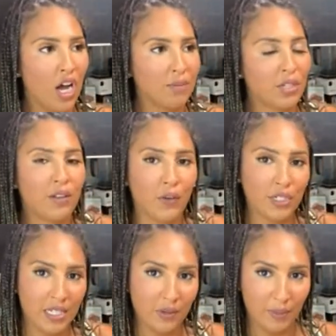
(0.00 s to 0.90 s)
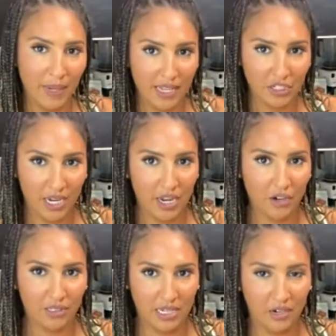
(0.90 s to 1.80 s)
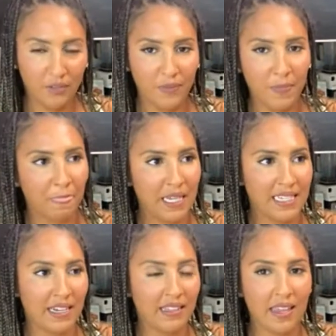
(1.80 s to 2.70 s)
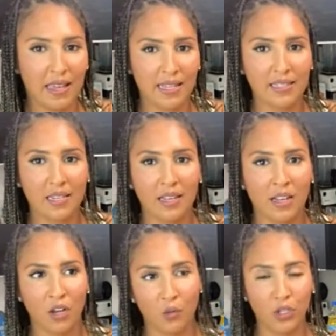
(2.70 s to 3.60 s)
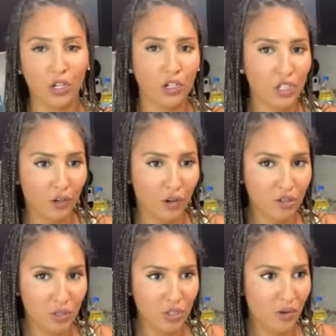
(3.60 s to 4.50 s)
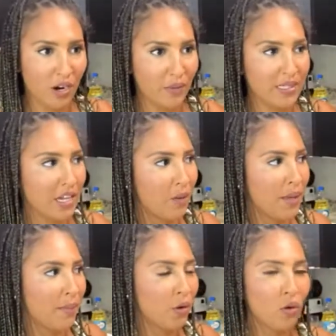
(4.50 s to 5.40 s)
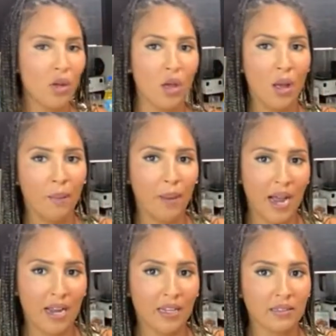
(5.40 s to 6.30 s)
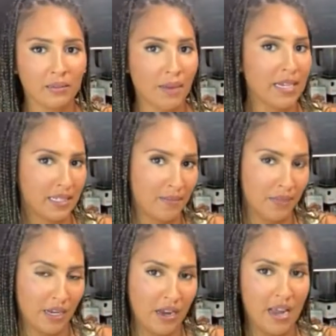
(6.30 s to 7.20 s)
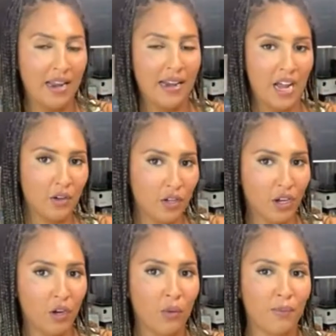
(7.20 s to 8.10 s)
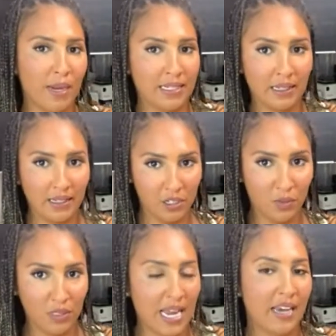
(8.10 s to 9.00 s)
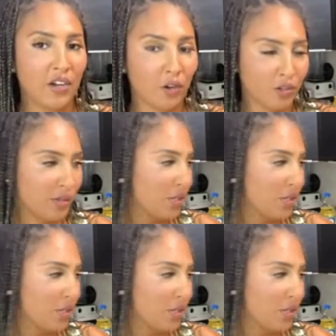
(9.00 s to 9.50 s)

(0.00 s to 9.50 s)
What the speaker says: So the first thing would be educate yourself. The second thing is, when you go to the grocery store, I always tell people, buy something. Now you can go basically to almost any grocery